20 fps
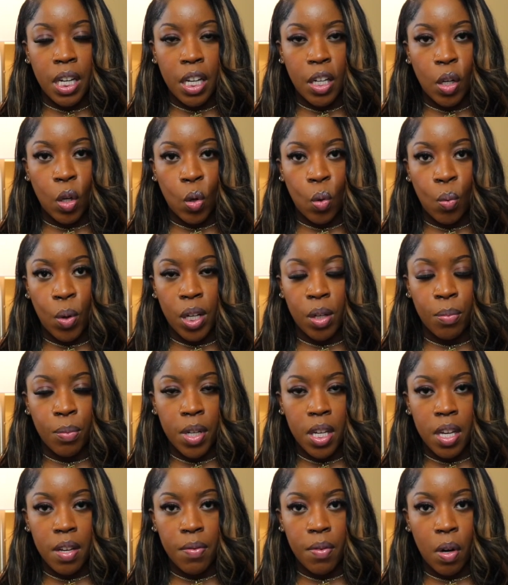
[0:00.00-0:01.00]
in a quick
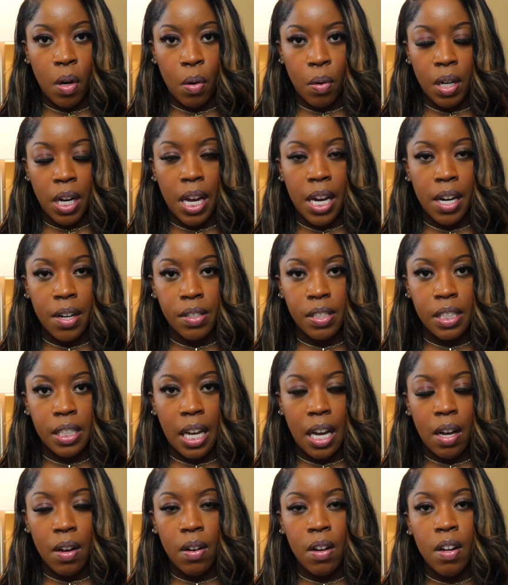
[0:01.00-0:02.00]
weave on a
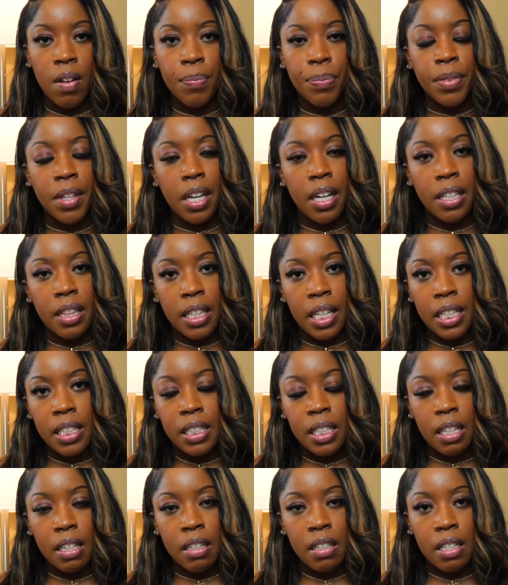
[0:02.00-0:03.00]
hairstyle,
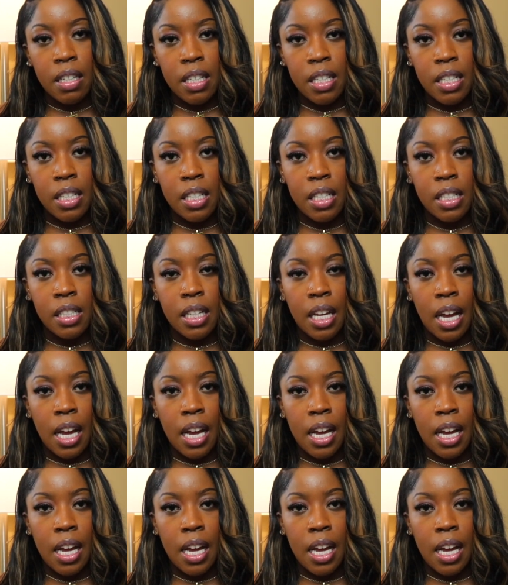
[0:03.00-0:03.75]
unless it is